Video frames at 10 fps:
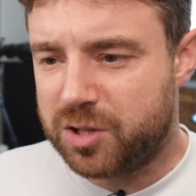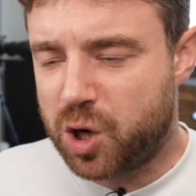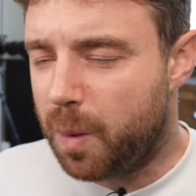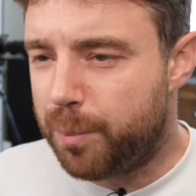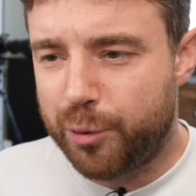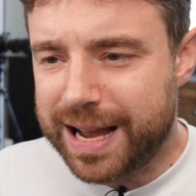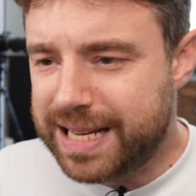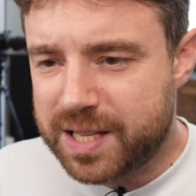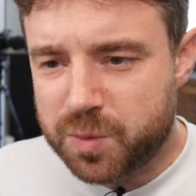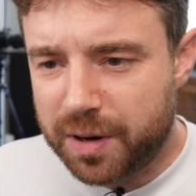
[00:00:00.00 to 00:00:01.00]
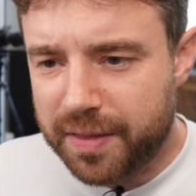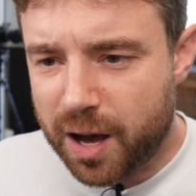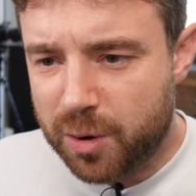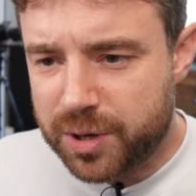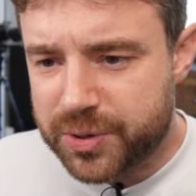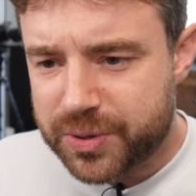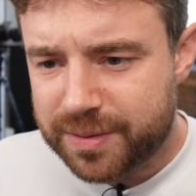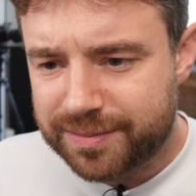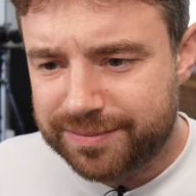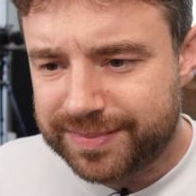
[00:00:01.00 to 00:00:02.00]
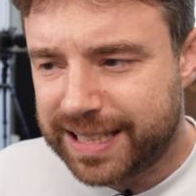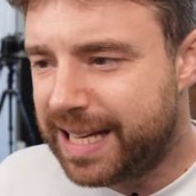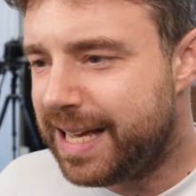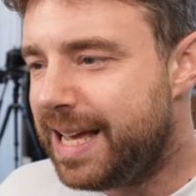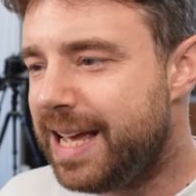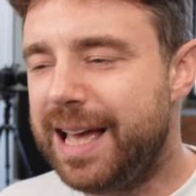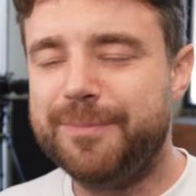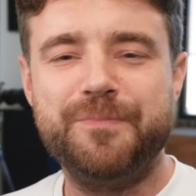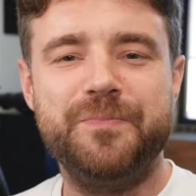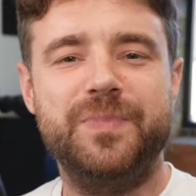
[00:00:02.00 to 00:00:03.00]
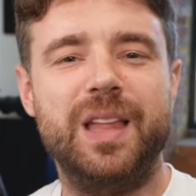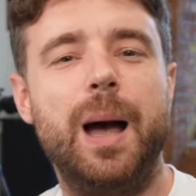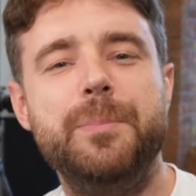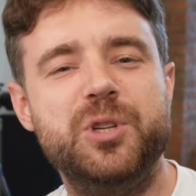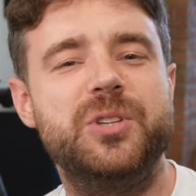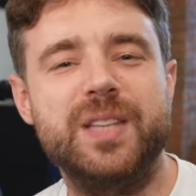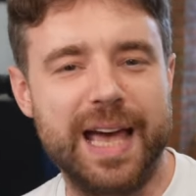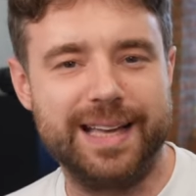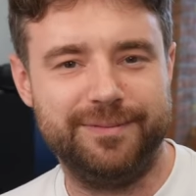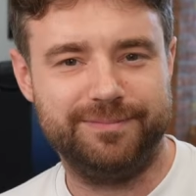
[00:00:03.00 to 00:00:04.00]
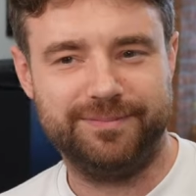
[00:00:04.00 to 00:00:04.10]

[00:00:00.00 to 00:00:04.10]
Tom Brady's one of the owners. I'm just saying.